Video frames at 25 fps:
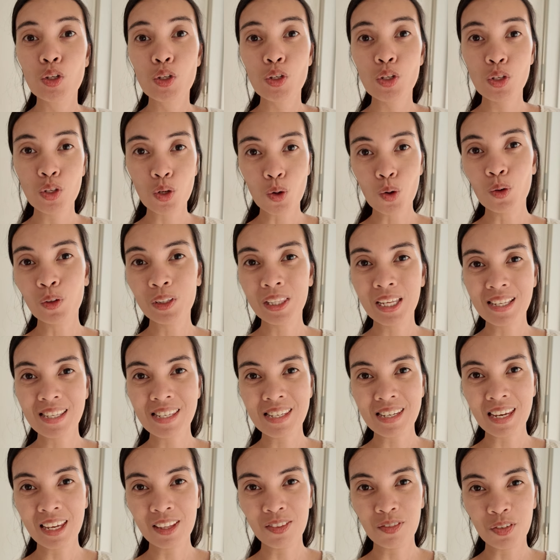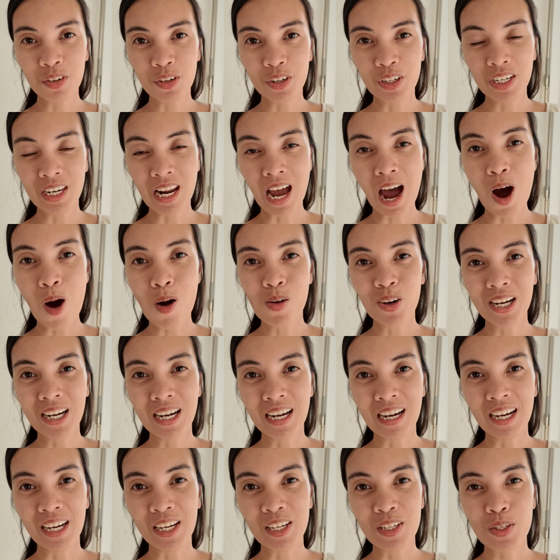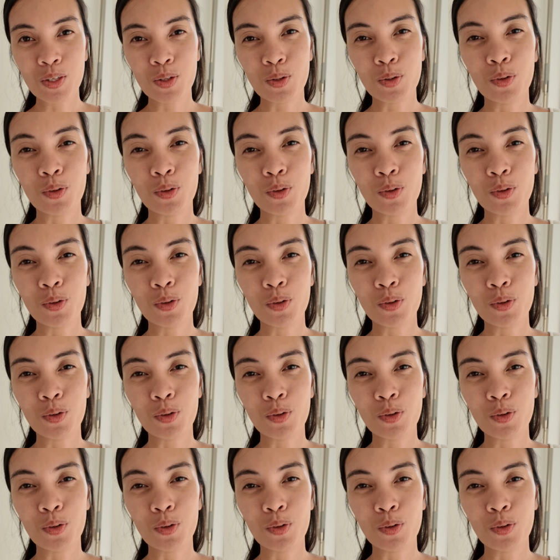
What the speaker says: So that's it for now, guys.